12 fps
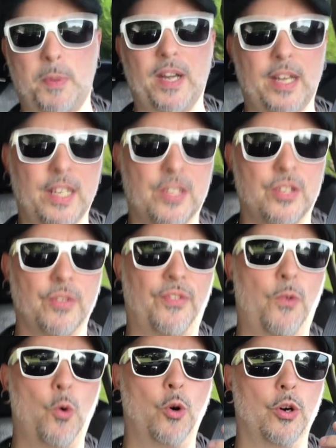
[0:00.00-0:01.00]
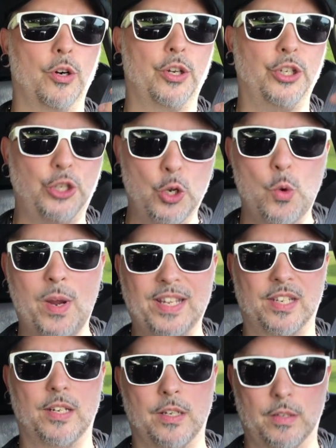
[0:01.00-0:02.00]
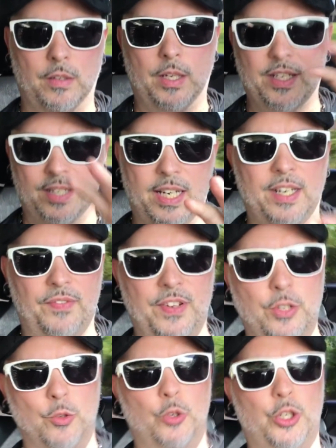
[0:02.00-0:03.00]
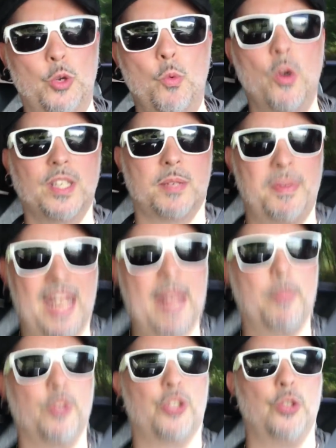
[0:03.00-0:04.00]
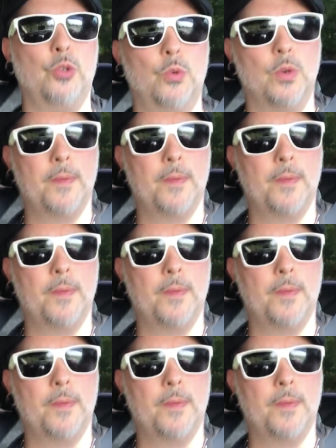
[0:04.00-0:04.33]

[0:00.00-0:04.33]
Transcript: is an experience for you as a as an individual. You want to be able